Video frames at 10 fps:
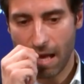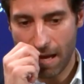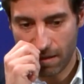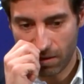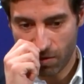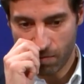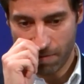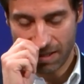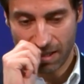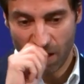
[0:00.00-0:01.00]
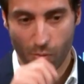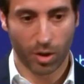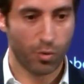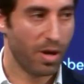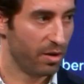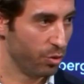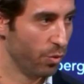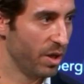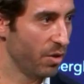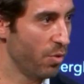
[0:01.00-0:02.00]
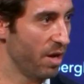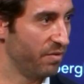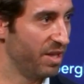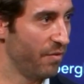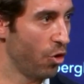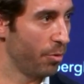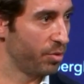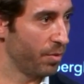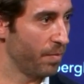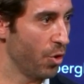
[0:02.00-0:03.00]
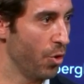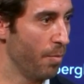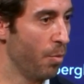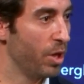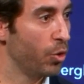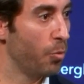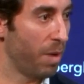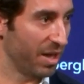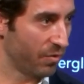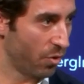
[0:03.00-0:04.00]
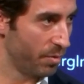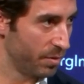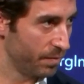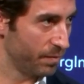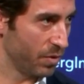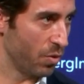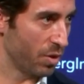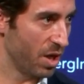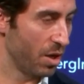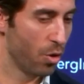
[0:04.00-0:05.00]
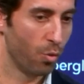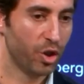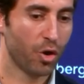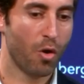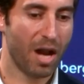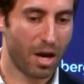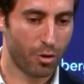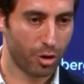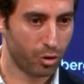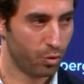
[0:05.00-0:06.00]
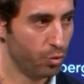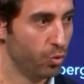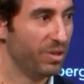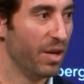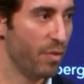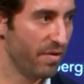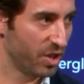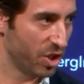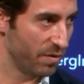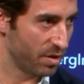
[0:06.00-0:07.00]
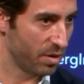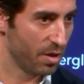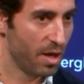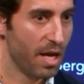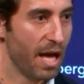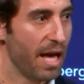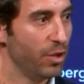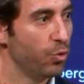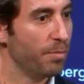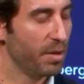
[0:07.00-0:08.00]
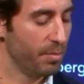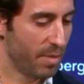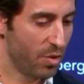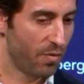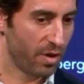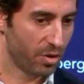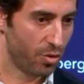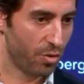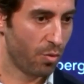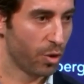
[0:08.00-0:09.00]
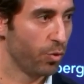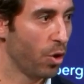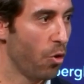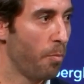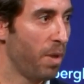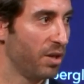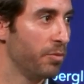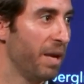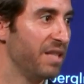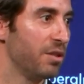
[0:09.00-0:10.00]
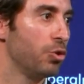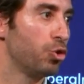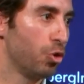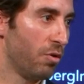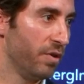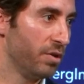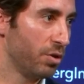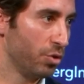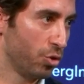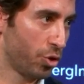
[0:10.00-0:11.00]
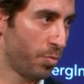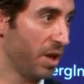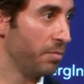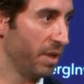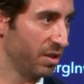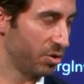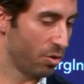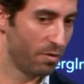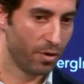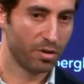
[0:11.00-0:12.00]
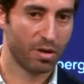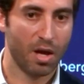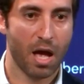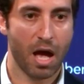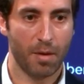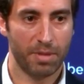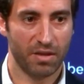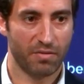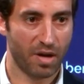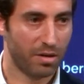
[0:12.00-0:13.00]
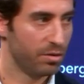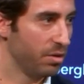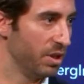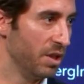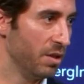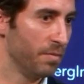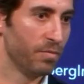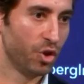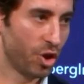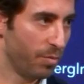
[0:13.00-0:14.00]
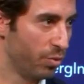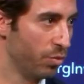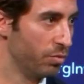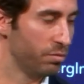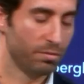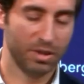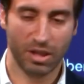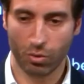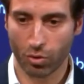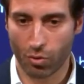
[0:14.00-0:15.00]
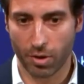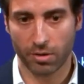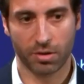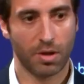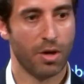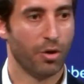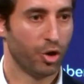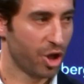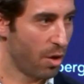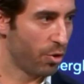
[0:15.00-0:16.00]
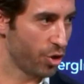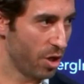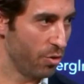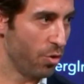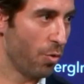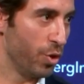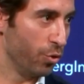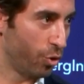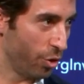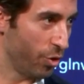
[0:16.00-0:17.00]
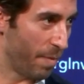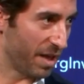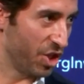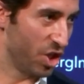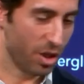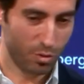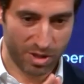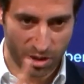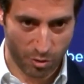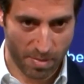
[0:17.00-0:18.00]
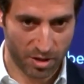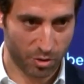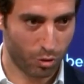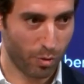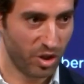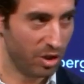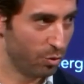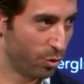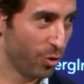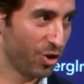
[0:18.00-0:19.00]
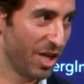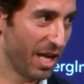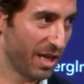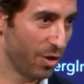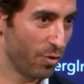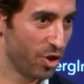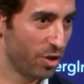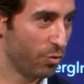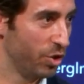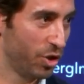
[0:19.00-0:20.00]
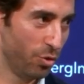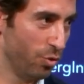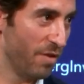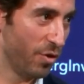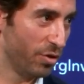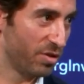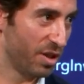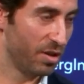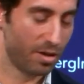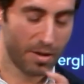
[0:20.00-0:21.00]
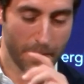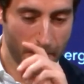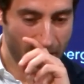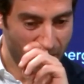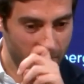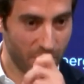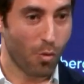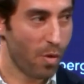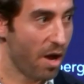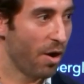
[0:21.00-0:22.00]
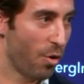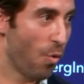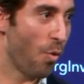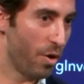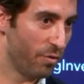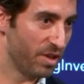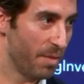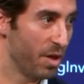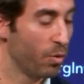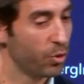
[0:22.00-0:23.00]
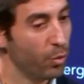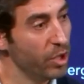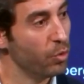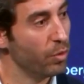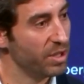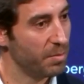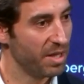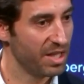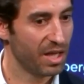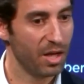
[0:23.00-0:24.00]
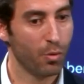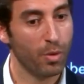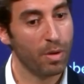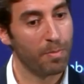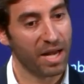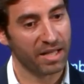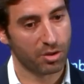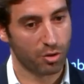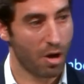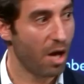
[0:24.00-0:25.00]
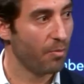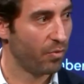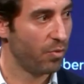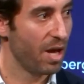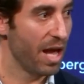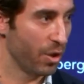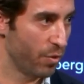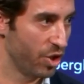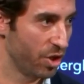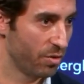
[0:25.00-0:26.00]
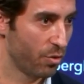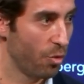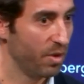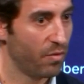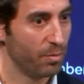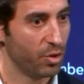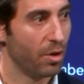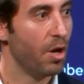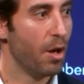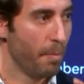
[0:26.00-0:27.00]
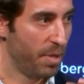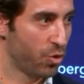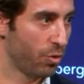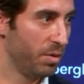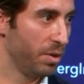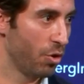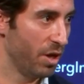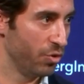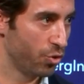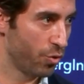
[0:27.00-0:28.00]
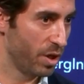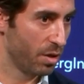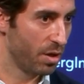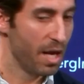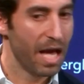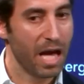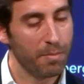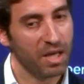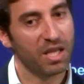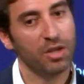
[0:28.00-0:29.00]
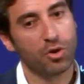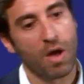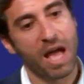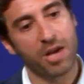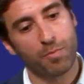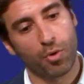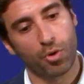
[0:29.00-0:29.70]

And basically what we are doing, we have developed a molecule platform, okay, which allowed us to do derivatives and to manufacture what we call plant-based solvent. Those plant-based solvent are being found in shampoo, deodorant, shower gel, you know, when you turn the packaging and you see at the back the 20 to 30 like ingredients which you never understand. I mean, we are one of them. And what we do is basically we replace the harmful ingredient coming from the petrochemical industry and making the end